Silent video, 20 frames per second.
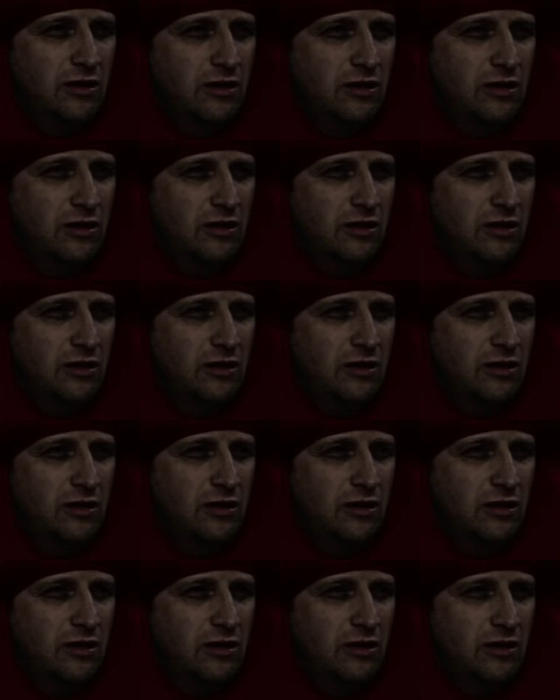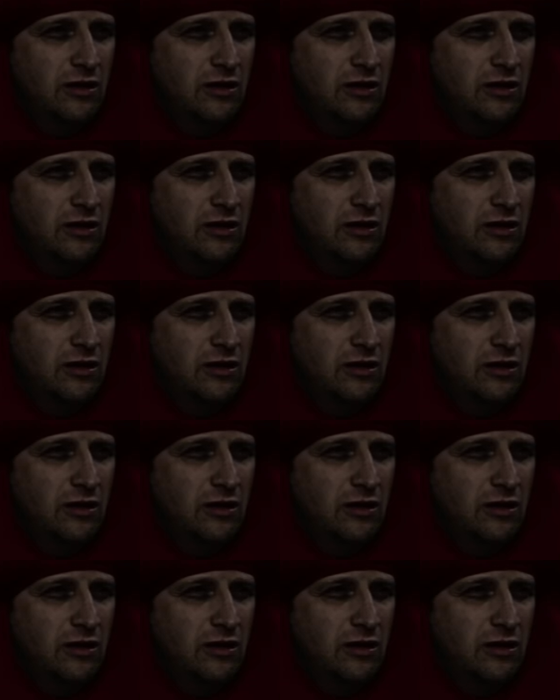
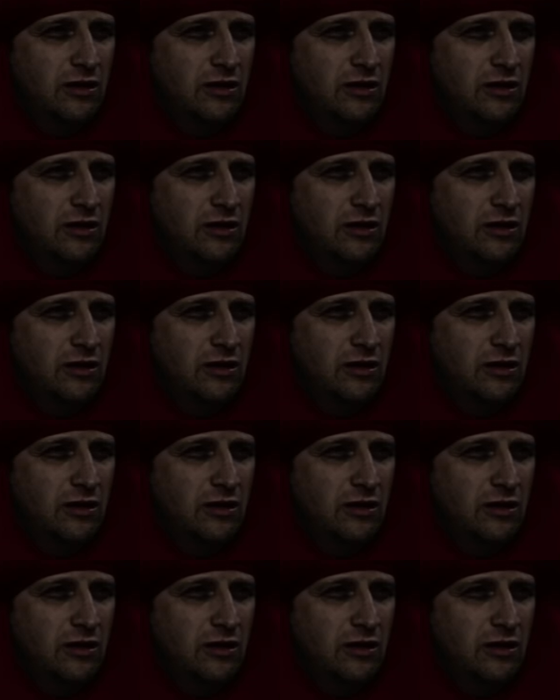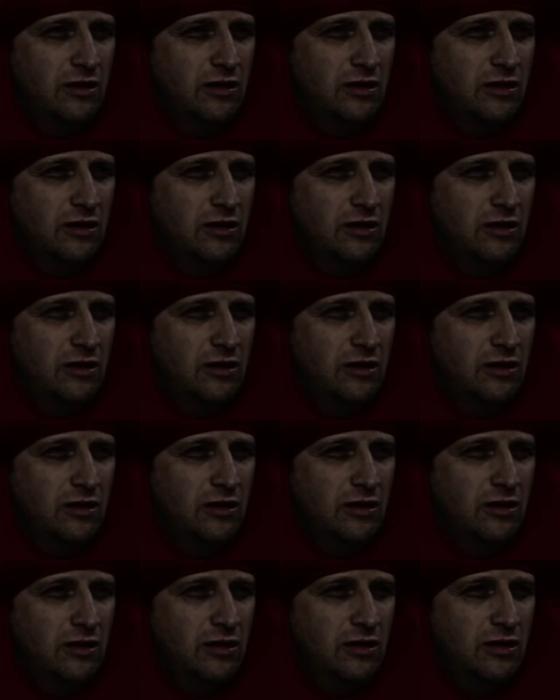
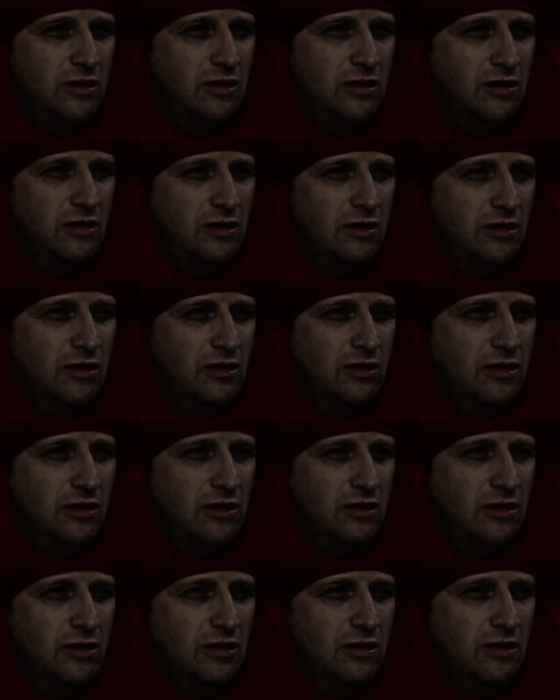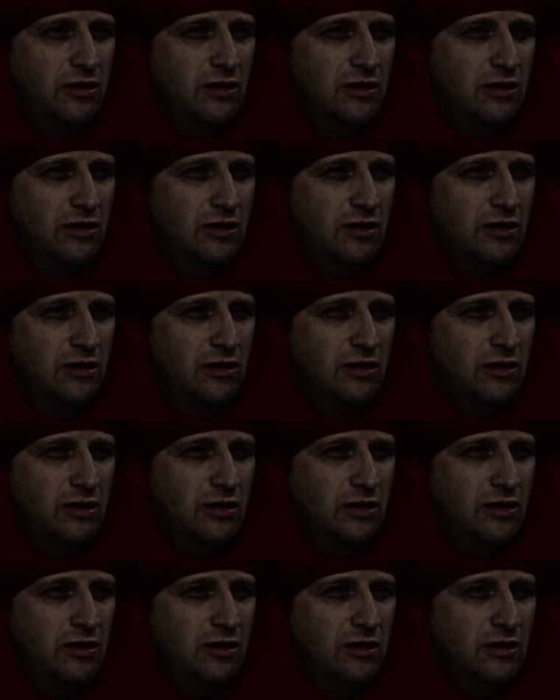
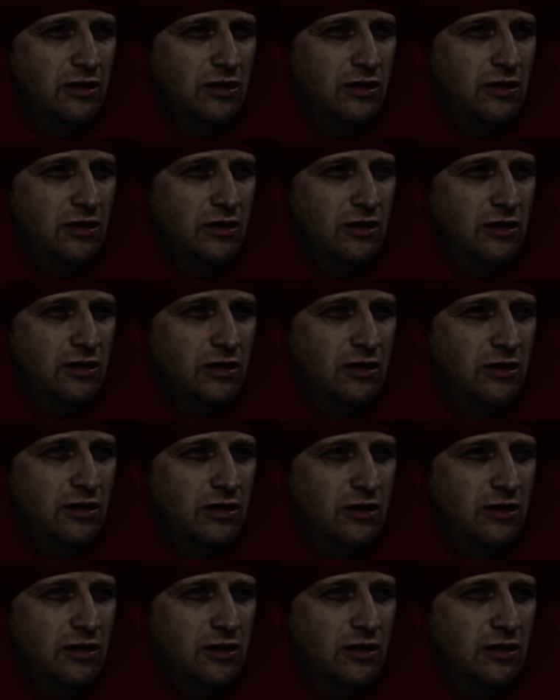The face doesn't move, so there is nothing to read.